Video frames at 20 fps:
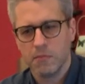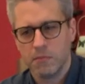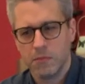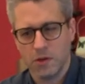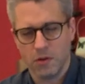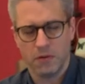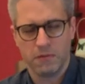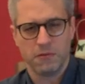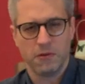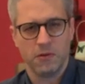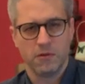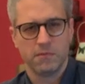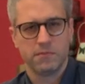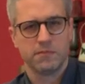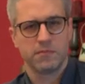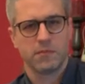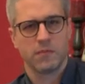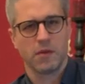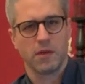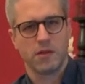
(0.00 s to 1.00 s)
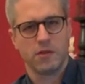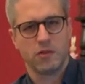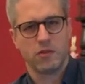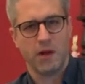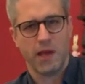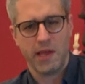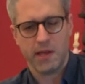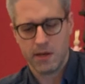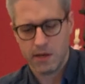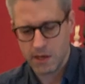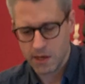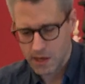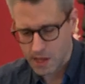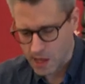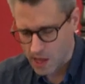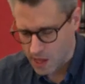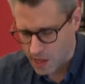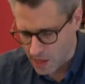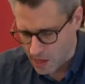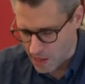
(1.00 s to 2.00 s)
Beautiful.
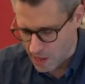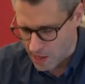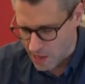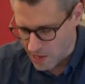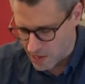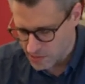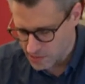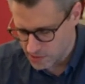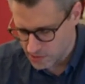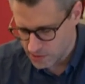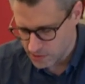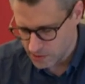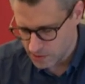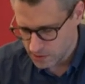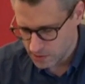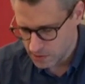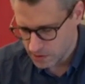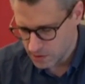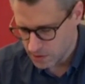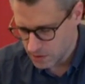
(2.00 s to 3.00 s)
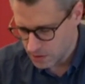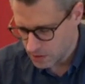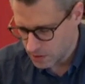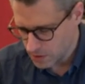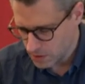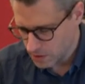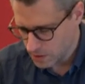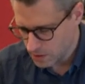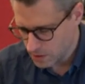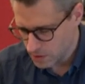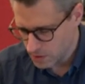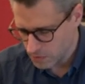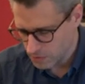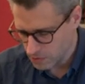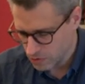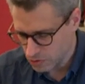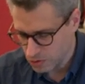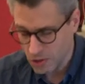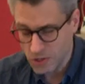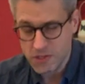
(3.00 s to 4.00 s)
Train has
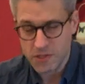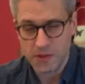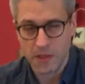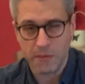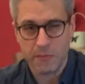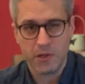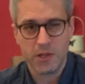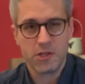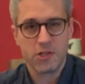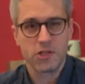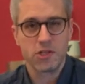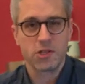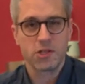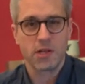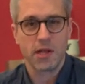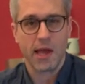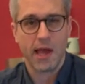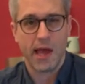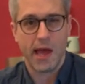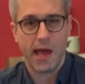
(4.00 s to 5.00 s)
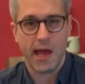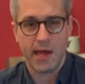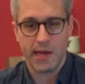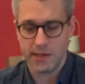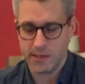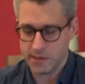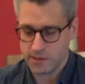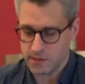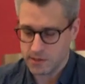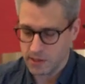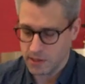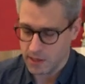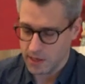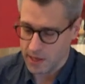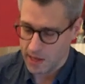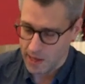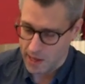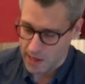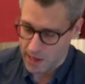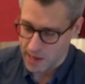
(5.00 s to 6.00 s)
crossed the bridge, and
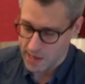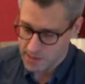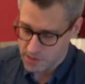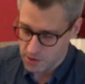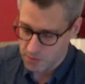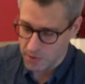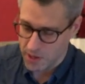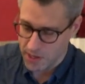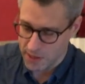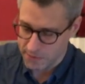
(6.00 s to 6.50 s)
uh, as you might